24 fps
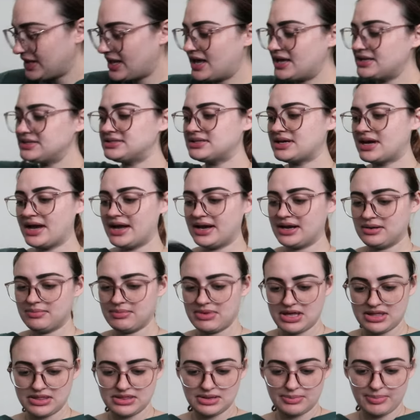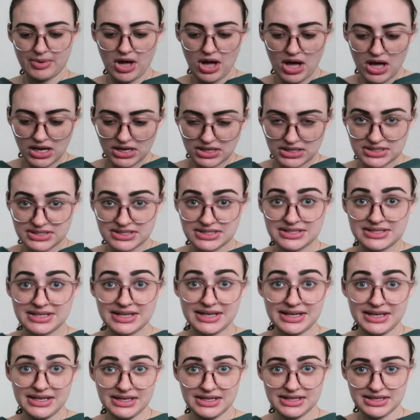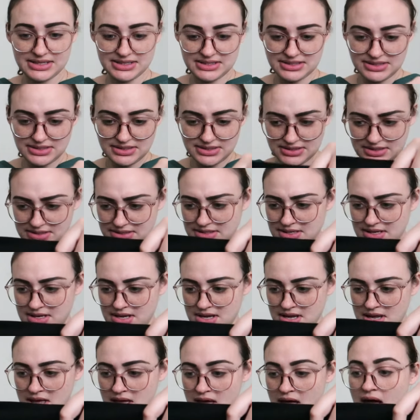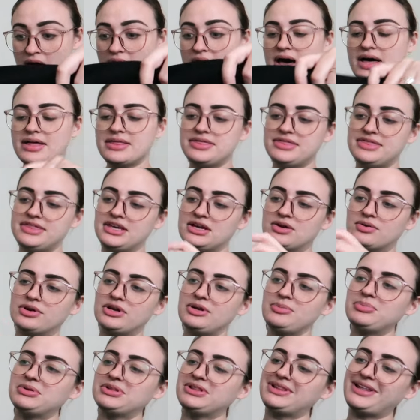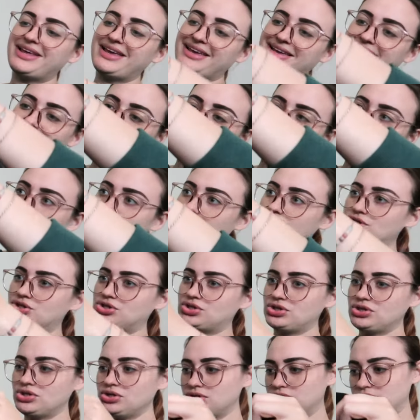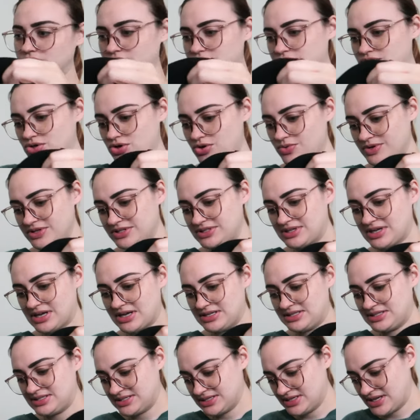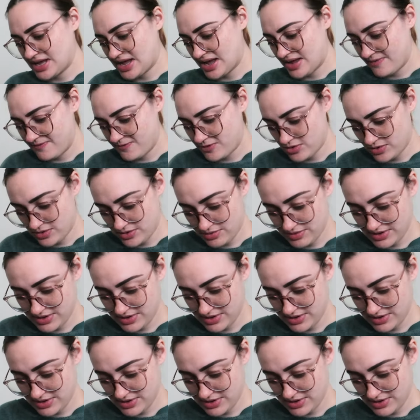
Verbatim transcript: last item in the box is a Theory blazer. These are always nice to get for